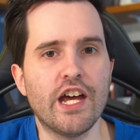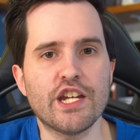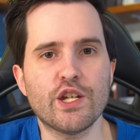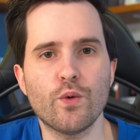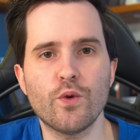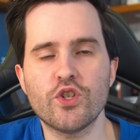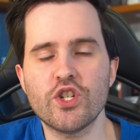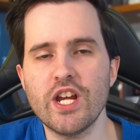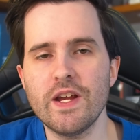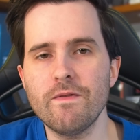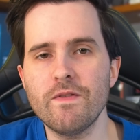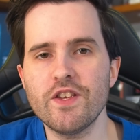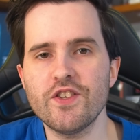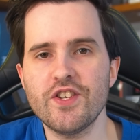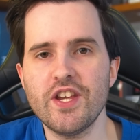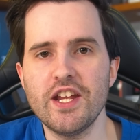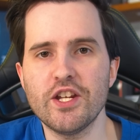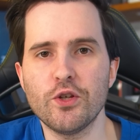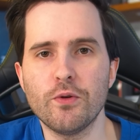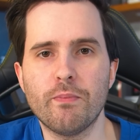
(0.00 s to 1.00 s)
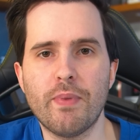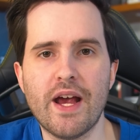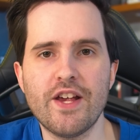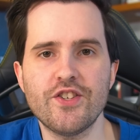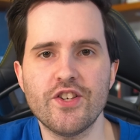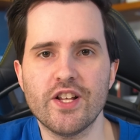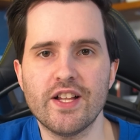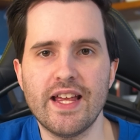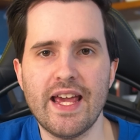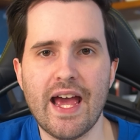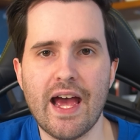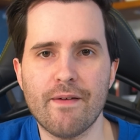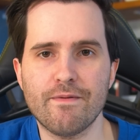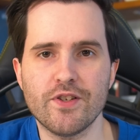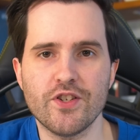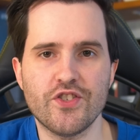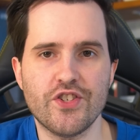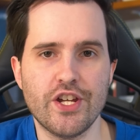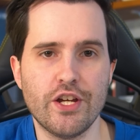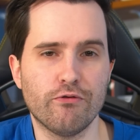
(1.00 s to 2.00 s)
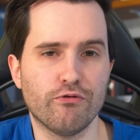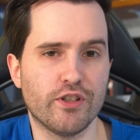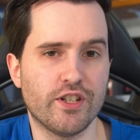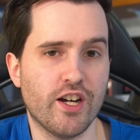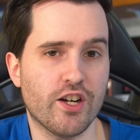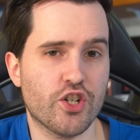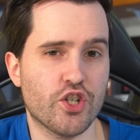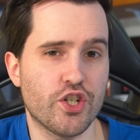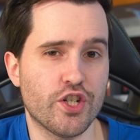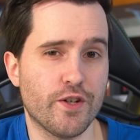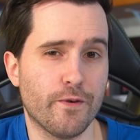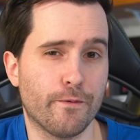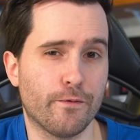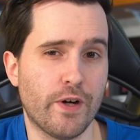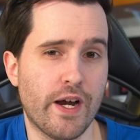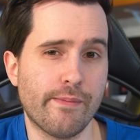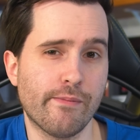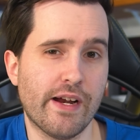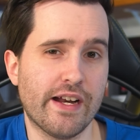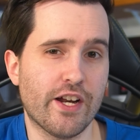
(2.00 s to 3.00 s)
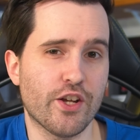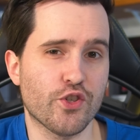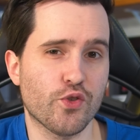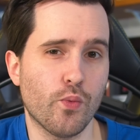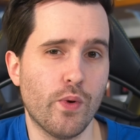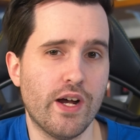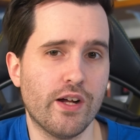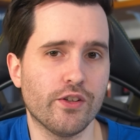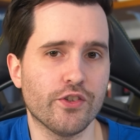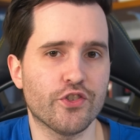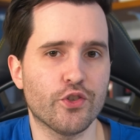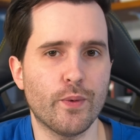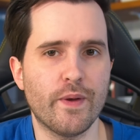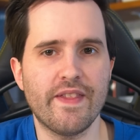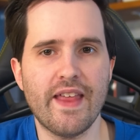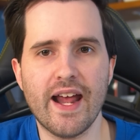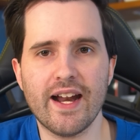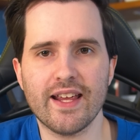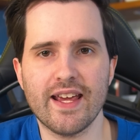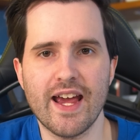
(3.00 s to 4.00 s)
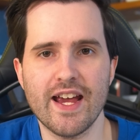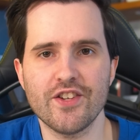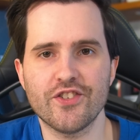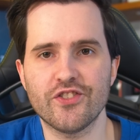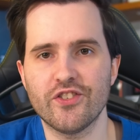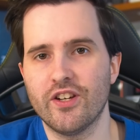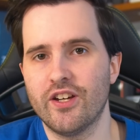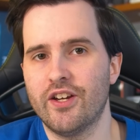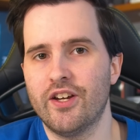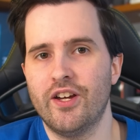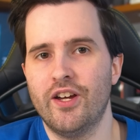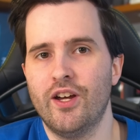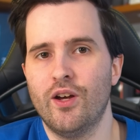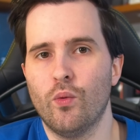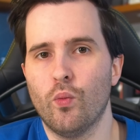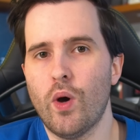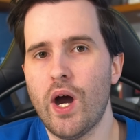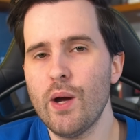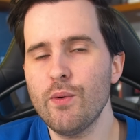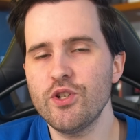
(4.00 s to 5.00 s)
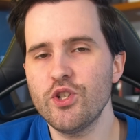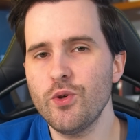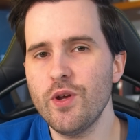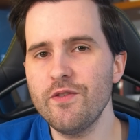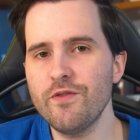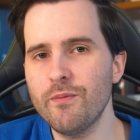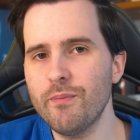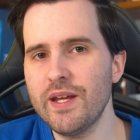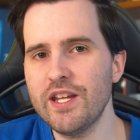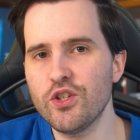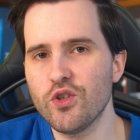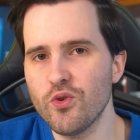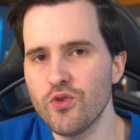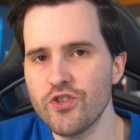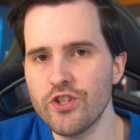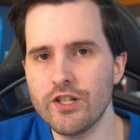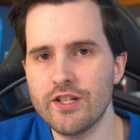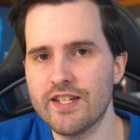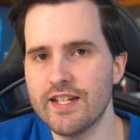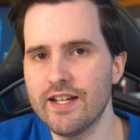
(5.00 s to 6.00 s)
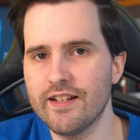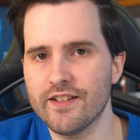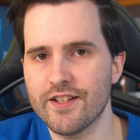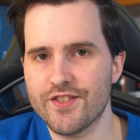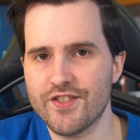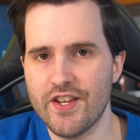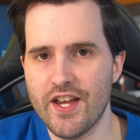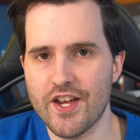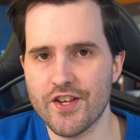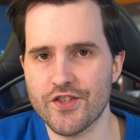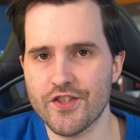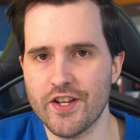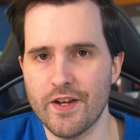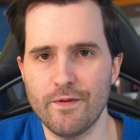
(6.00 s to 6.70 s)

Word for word: To achieve this hit, you basically have to see a reduction to frame rate as well, so in that case, why would you even be using DLSS?